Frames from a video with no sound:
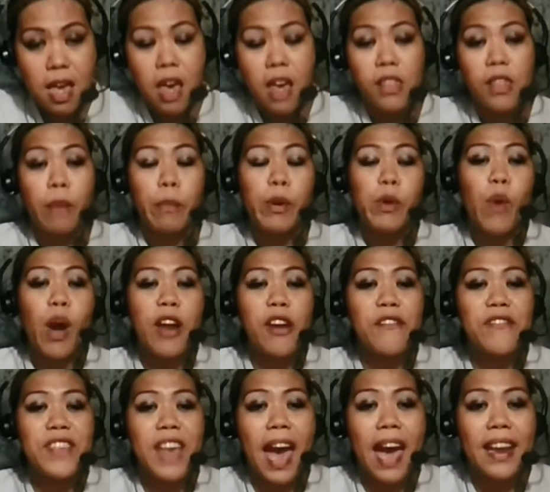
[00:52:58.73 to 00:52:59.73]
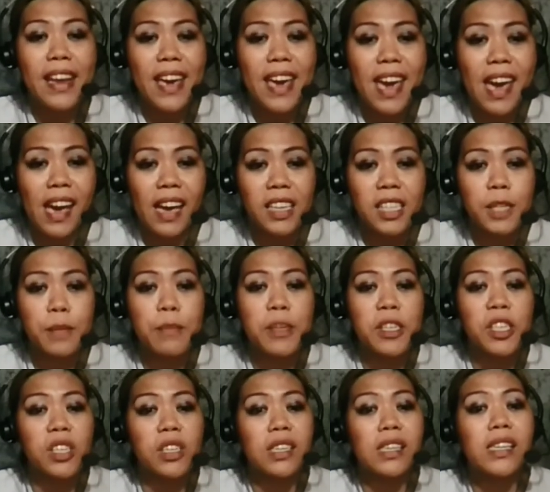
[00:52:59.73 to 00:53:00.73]
Number 1 of that is
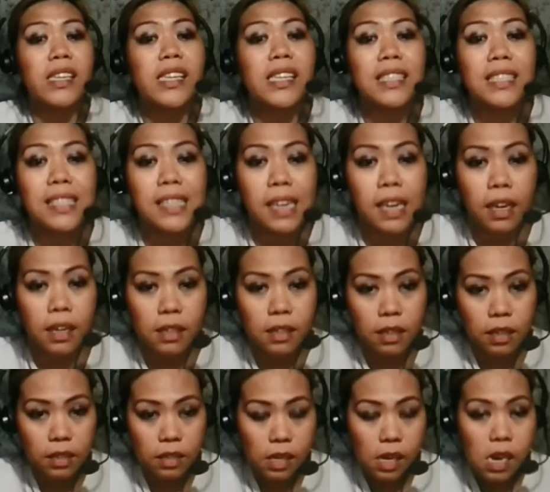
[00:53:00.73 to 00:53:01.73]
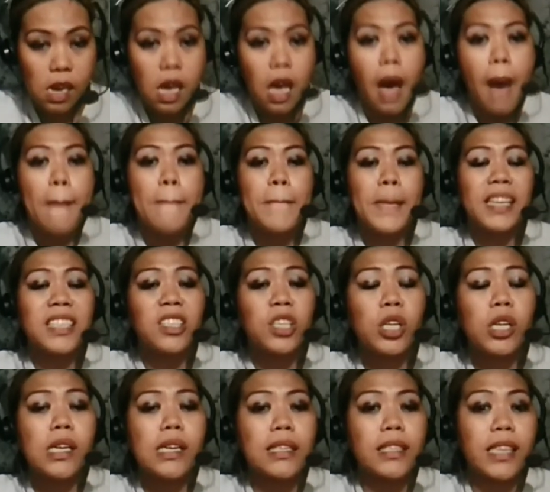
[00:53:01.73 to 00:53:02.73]
mesokurtic.
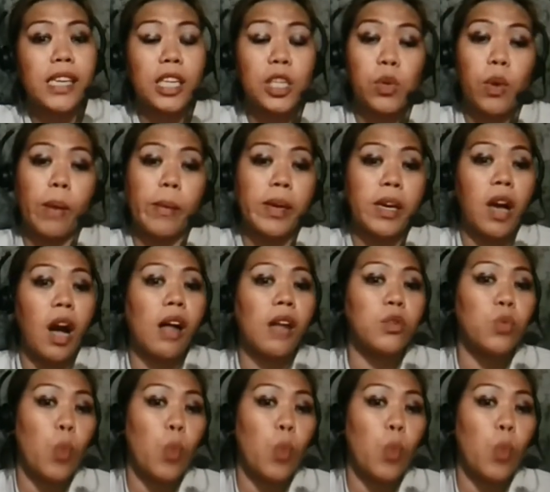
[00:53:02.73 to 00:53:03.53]
Mesokurtic is what we call